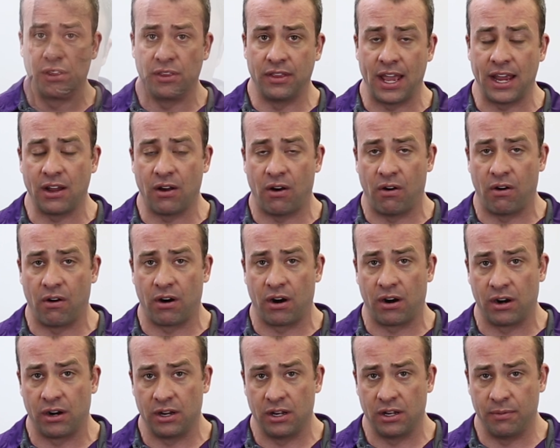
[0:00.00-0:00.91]
They
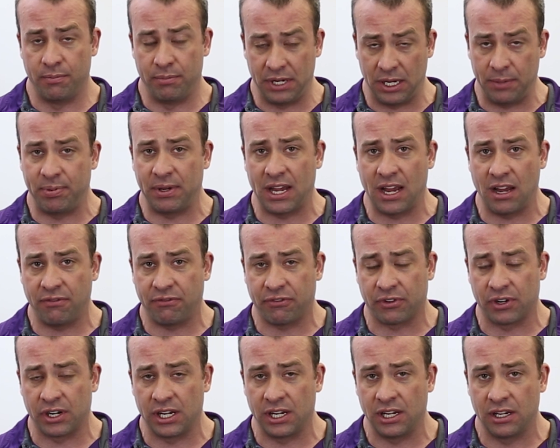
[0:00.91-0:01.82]
are B P A
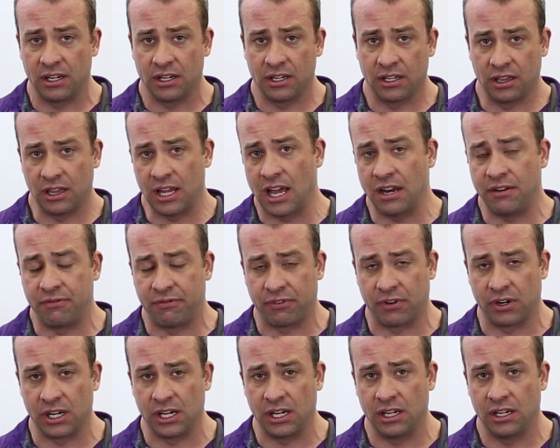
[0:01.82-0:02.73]
free, lead
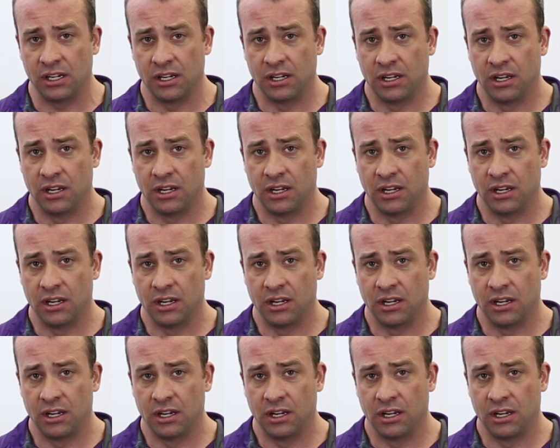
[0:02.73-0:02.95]
free,